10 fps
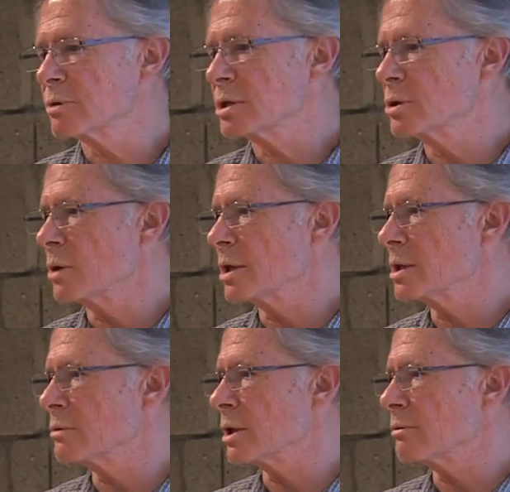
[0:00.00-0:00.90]
We had no
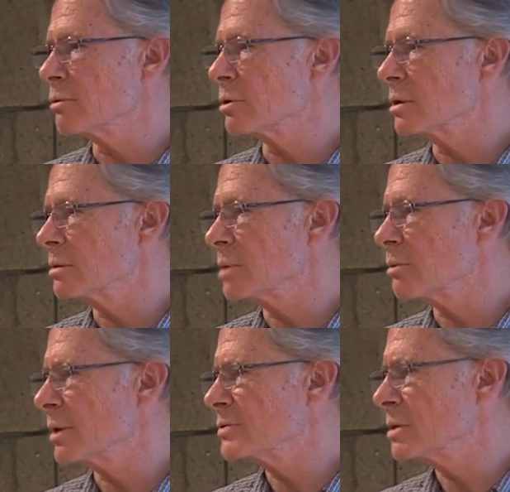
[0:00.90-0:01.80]
idea where we were. And my
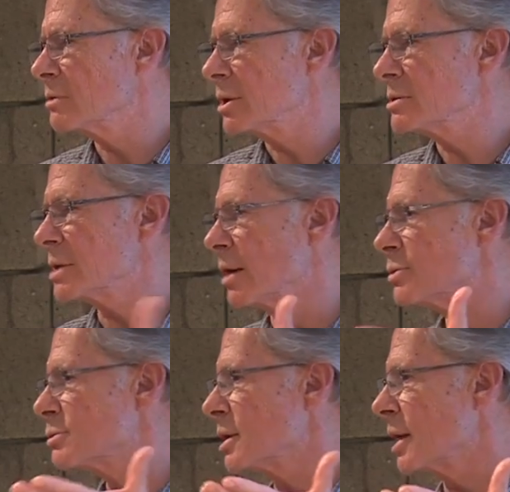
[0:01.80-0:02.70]
wife said, Well, there's a
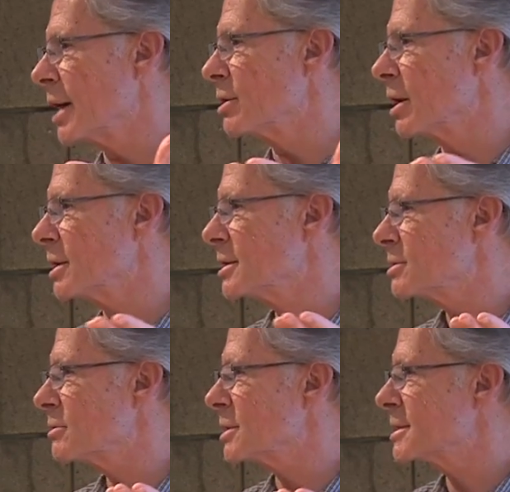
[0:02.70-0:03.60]
house with a light on it. It's
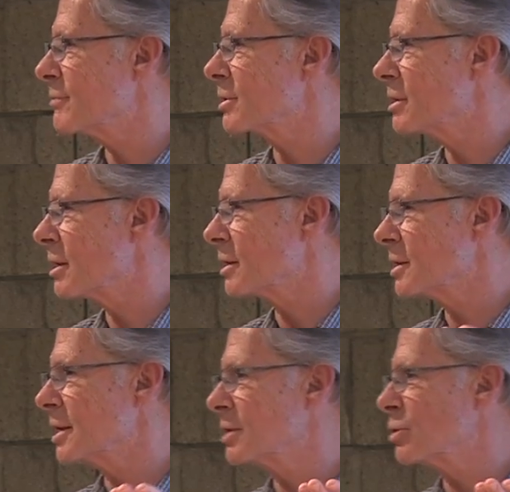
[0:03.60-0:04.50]
only seven o'clock at night.